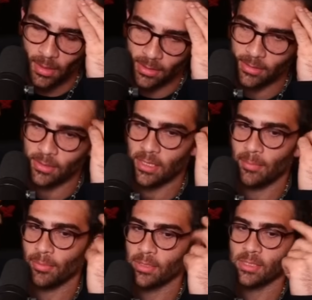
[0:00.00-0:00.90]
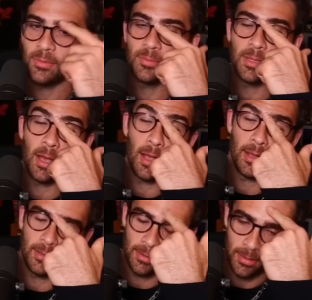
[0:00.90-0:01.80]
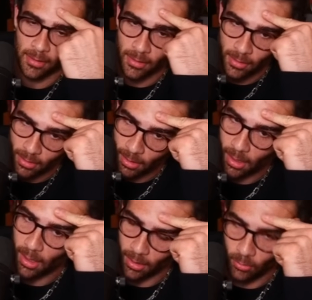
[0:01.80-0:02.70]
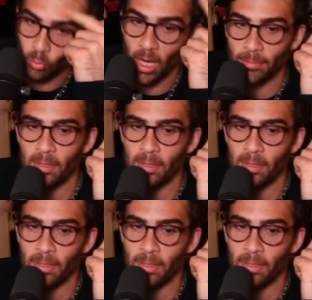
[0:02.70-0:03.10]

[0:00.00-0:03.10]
It's the same principle behind white